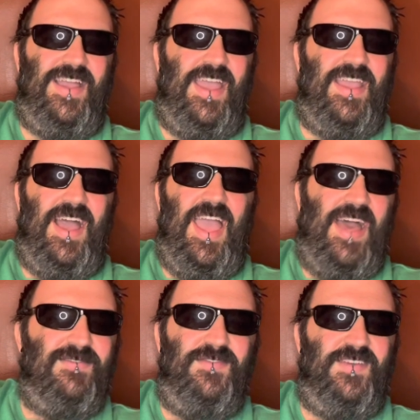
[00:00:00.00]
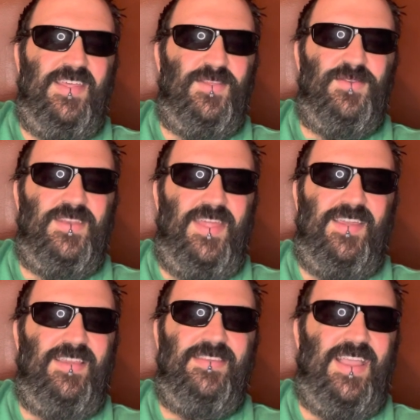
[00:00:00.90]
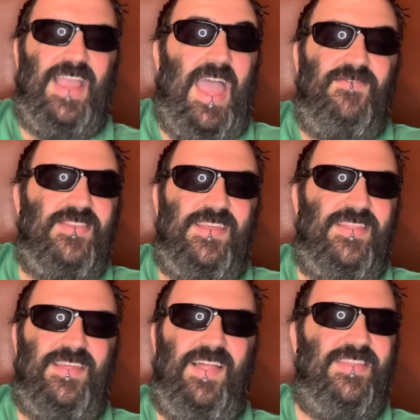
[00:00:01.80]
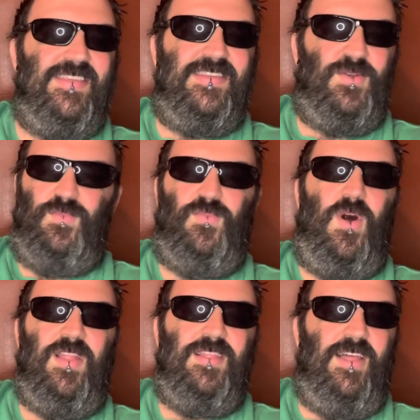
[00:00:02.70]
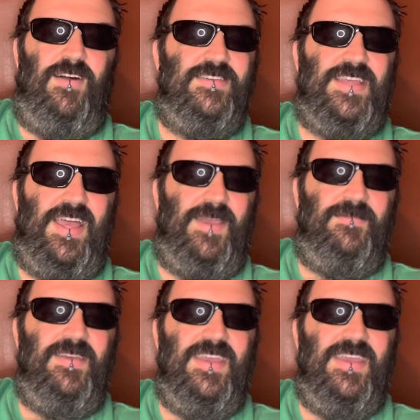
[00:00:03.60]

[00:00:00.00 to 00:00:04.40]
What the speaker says: I have a feeling there's nothing else. Like, I haven't seen anything like this in a long time.